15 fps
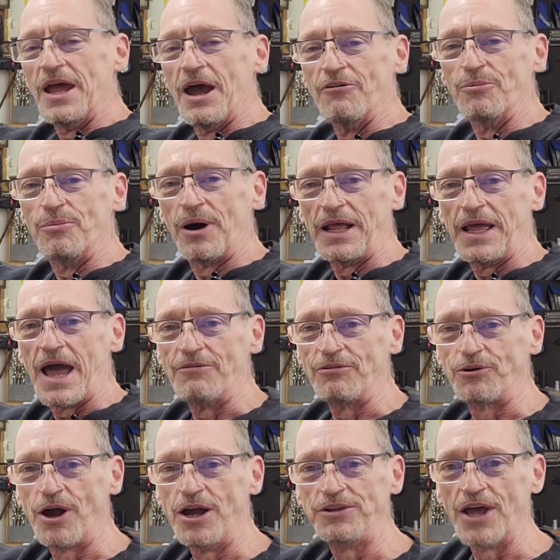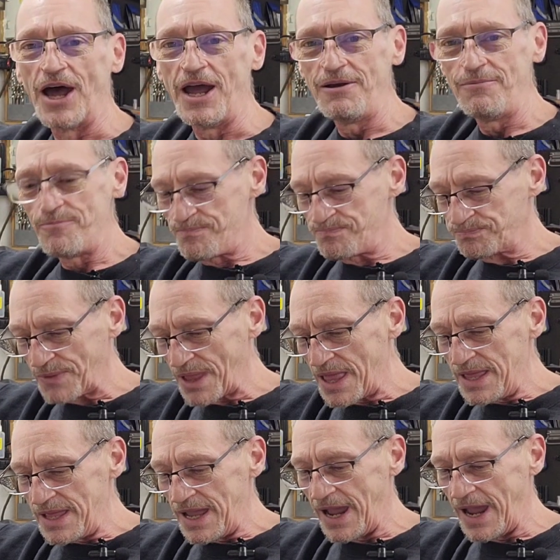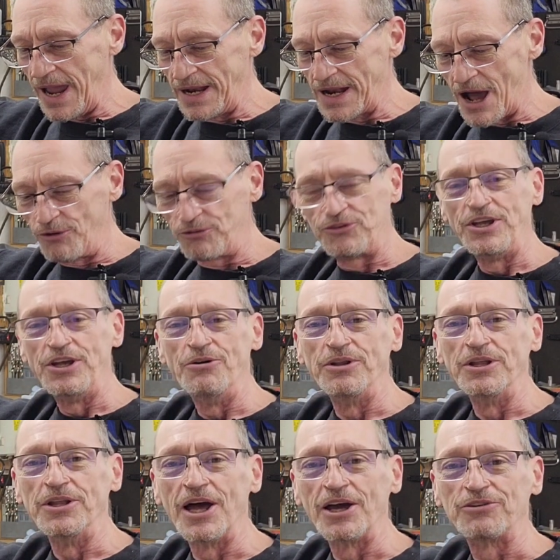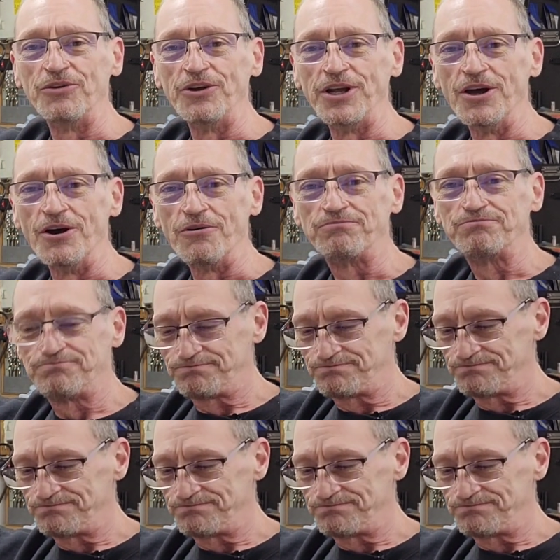Everybody have a great day, and I'll see you in the next video.